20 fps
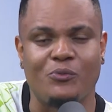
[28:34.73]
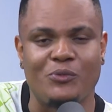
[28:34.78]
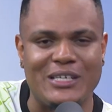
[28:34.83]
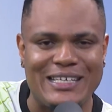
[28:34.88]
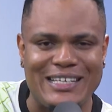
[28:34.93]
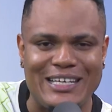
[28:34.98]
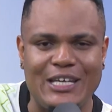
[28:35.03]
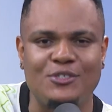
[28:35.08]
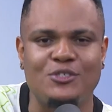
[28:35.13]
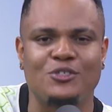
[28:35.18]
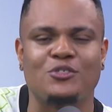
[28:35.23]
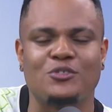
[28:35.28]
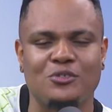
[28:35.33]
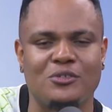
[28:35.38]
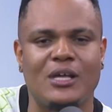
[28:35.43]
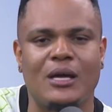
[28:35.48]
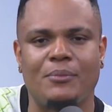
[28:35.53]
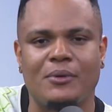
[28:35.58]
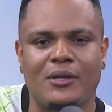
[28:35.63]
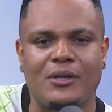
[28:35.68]
We need you to do
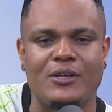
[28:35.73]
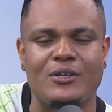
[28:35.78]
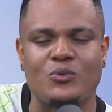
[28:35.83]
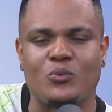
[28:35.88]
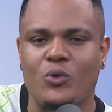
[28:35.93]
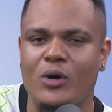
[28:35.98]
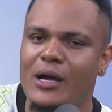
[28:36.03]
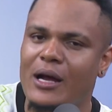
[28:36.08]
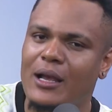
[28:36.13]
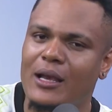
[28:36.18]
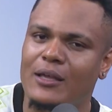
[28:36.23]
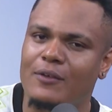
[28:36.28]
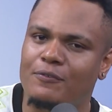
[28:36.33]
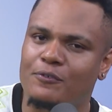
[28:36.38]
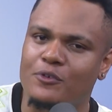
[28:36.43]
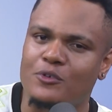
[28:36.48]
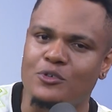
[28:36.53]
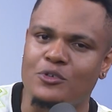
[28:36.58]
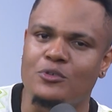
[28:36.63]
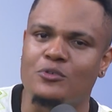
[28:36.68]
that because one click
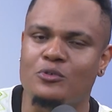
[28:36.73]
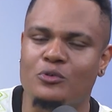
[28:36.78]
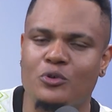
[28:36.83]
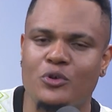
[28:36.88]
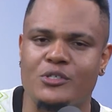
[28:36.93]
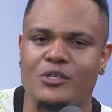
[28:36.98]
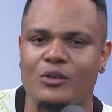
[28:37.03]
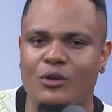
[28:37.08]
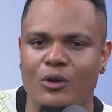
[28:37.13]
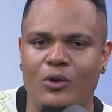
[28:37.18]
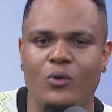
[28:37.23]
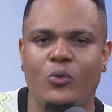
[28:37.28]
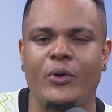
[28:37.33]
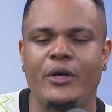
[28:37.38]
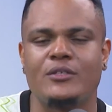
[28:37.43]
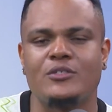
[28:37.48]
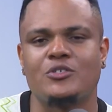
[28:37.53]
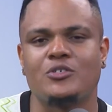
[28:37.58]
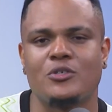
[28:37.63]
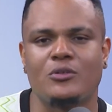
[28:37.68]
for you goes a long way
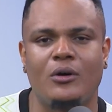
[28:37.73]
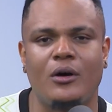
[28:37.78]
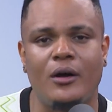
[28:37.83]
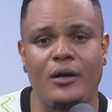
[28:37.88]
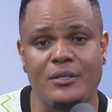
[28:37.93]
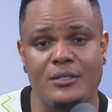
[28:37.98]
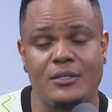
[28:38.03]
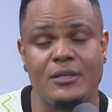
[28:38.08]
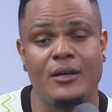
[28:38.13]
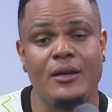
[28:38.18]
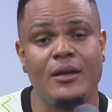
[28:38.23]
to show us